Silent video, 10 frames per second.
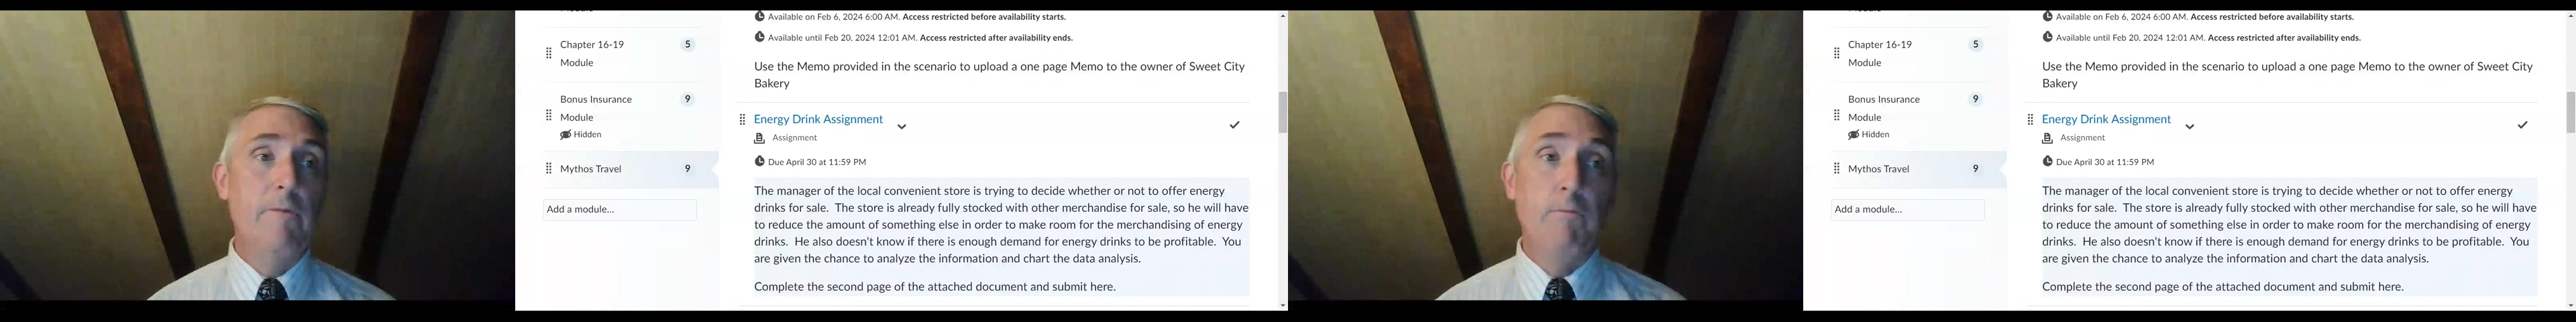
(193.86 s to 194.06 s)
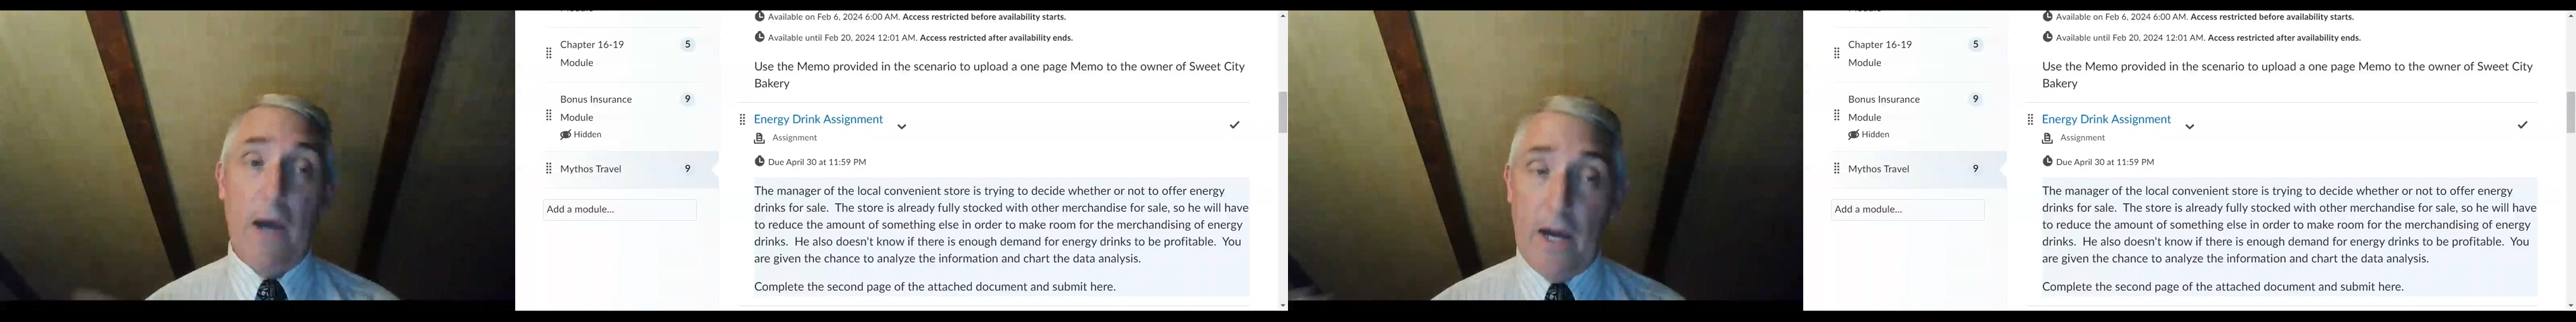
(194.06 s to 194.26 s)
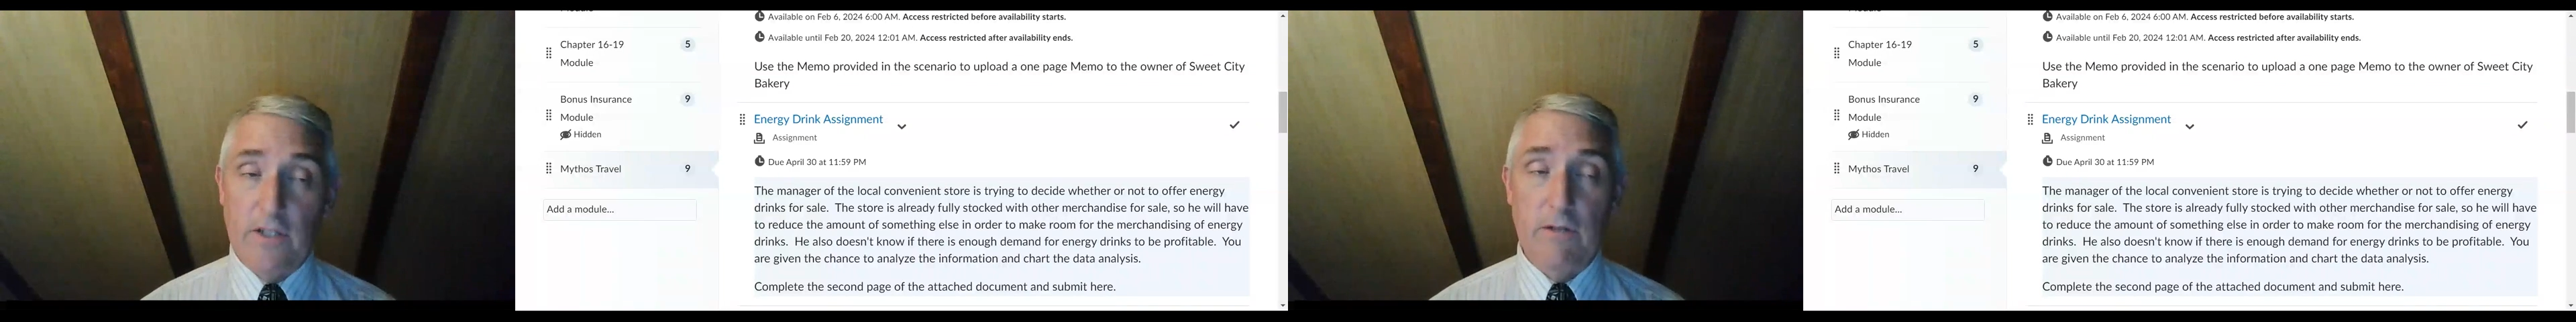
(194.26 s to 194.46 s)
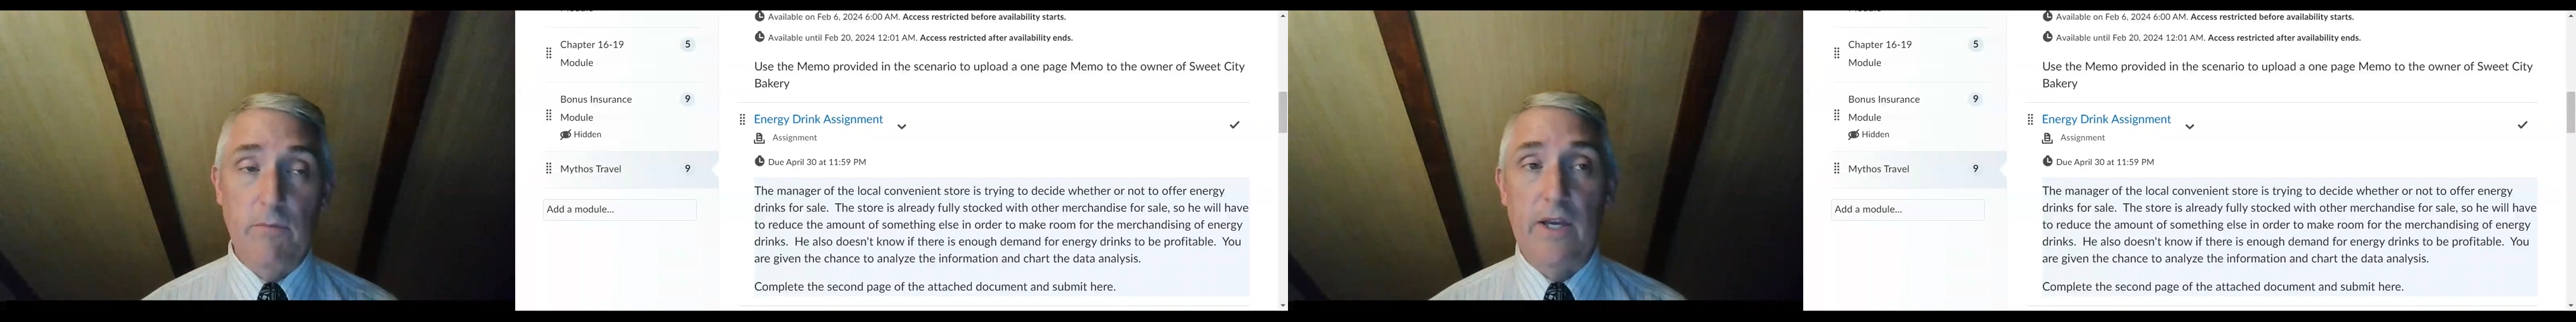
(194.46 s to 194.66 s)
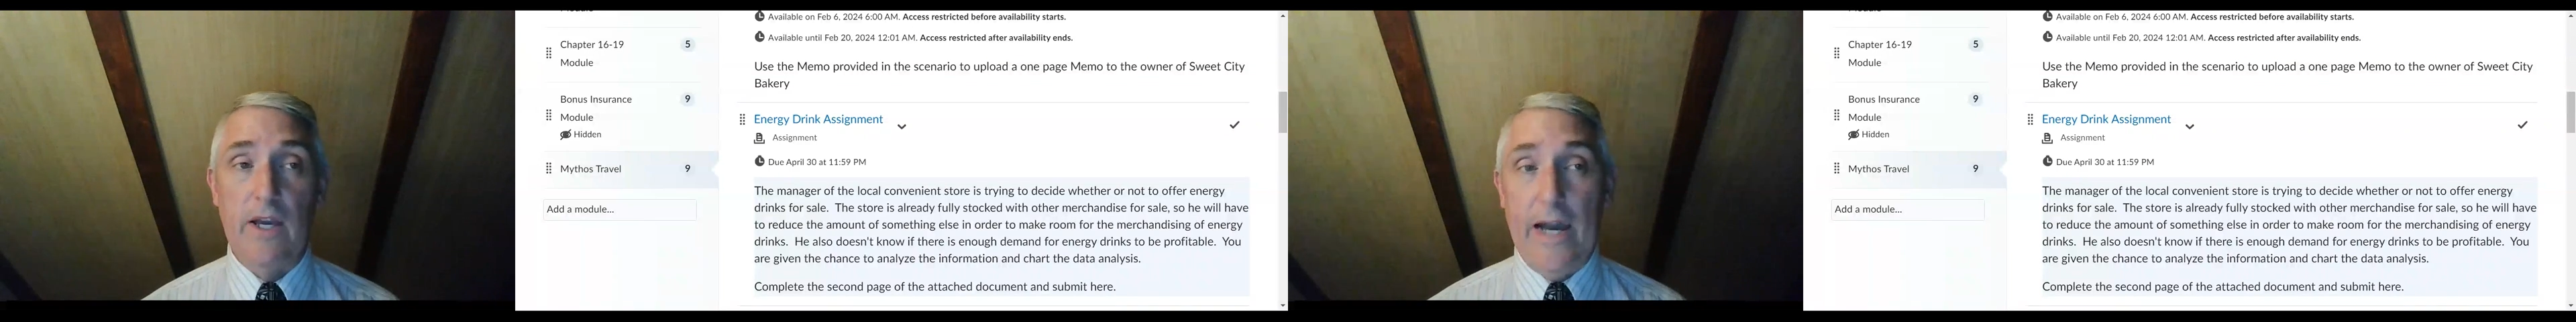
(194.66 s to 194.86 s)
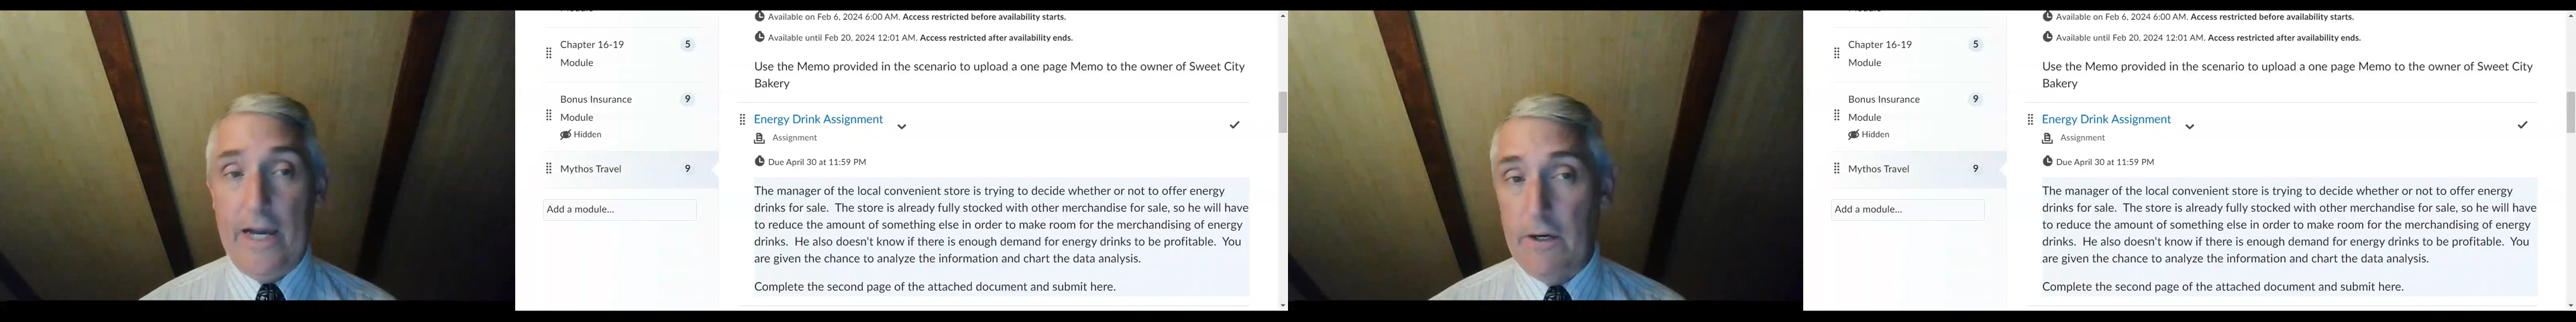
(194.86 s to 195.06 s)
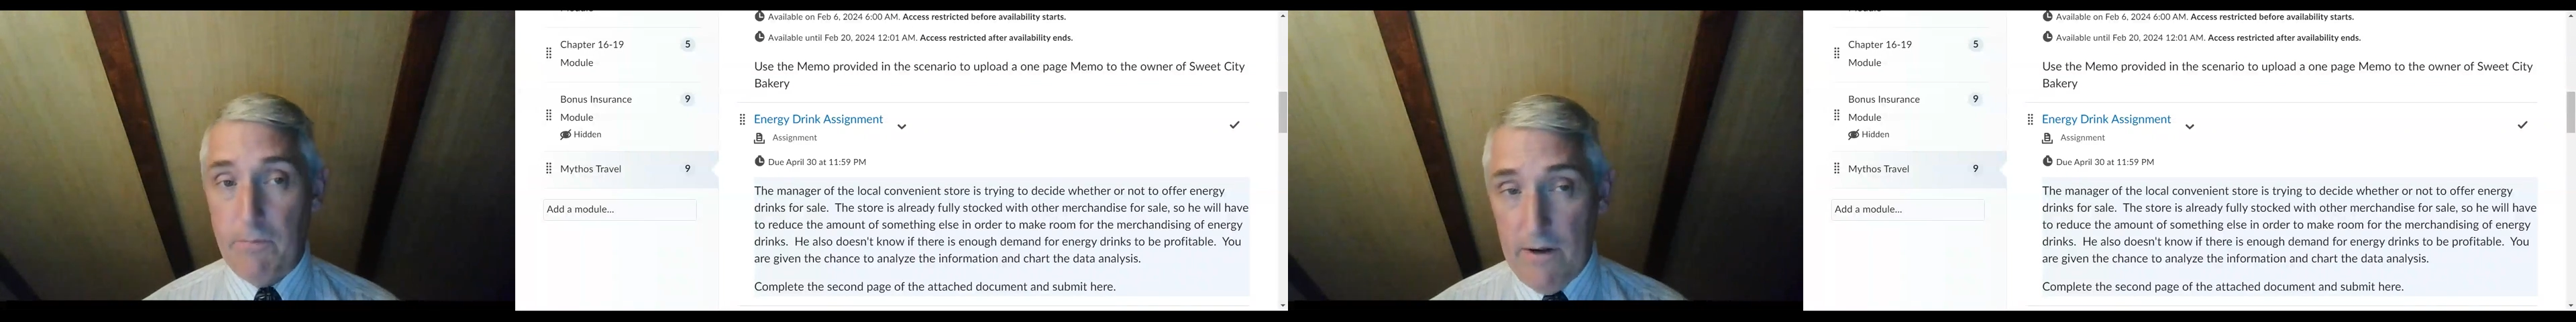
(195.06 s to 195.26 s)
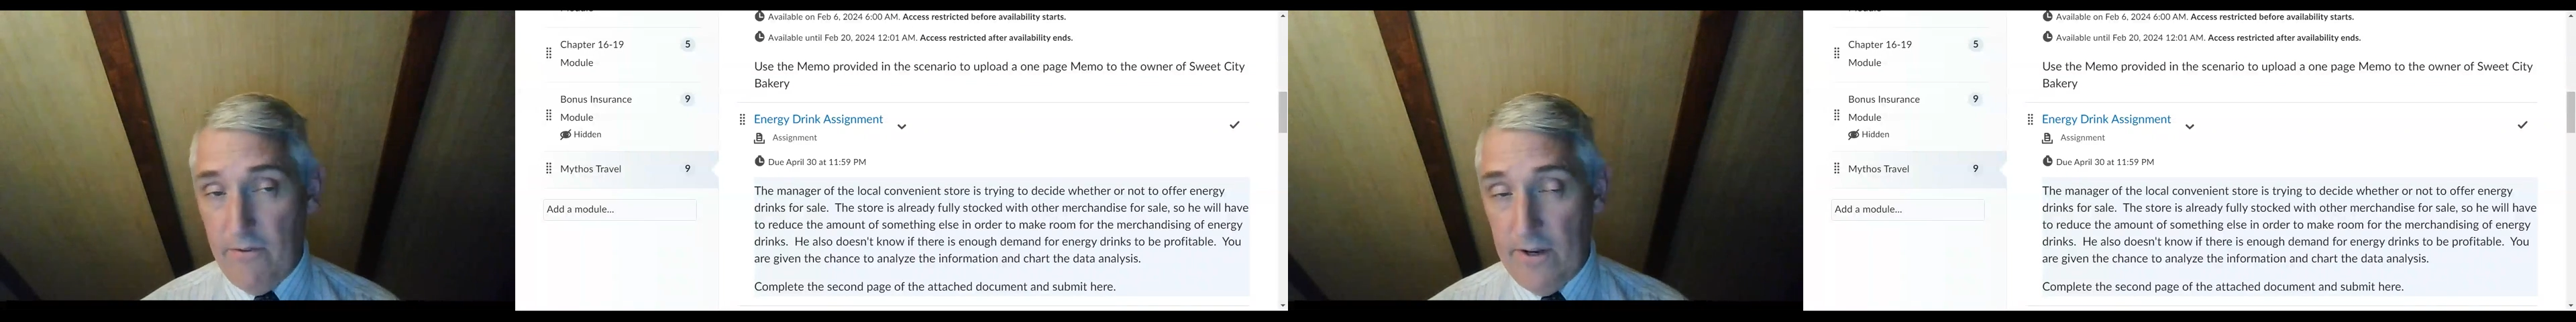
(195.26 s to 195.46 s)
possibly a higher
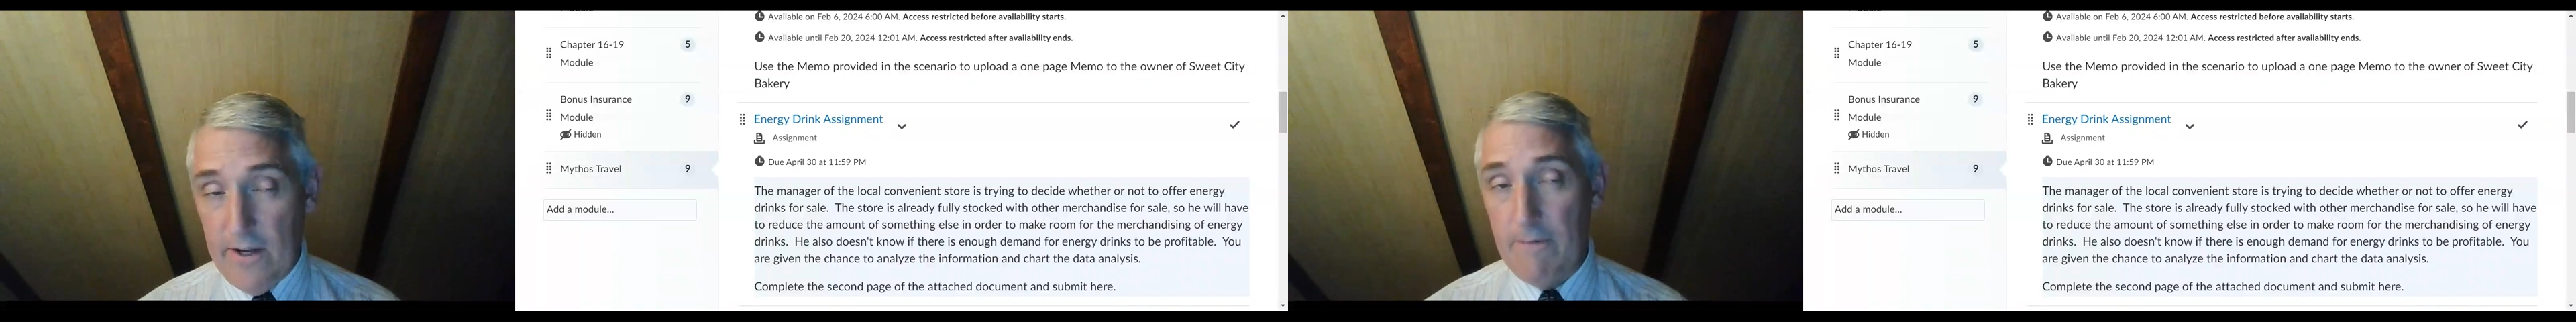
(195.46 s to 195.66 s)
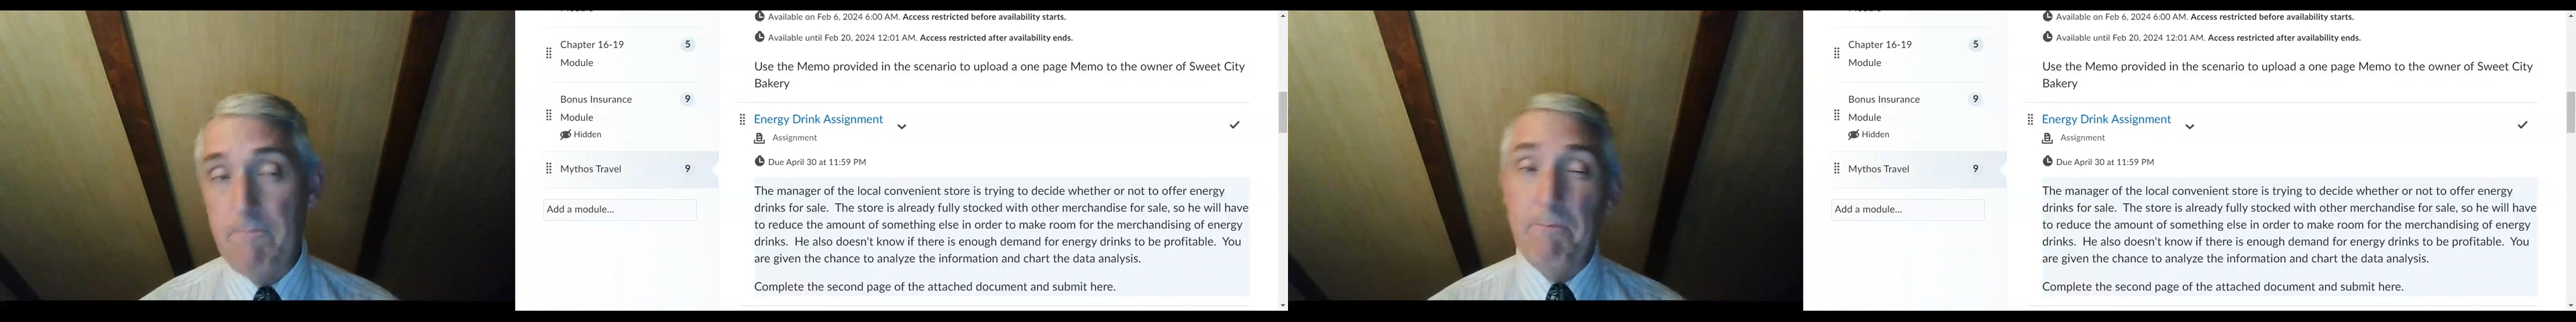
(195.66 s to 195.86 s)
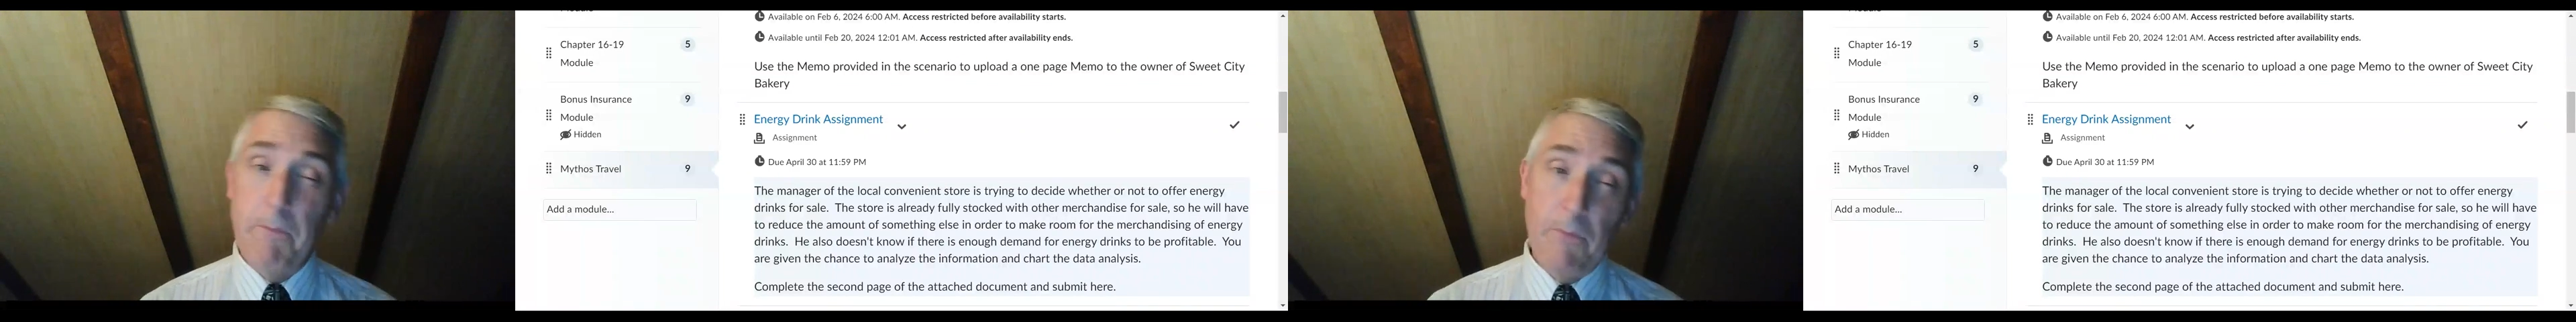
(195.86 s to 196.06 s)
profit item,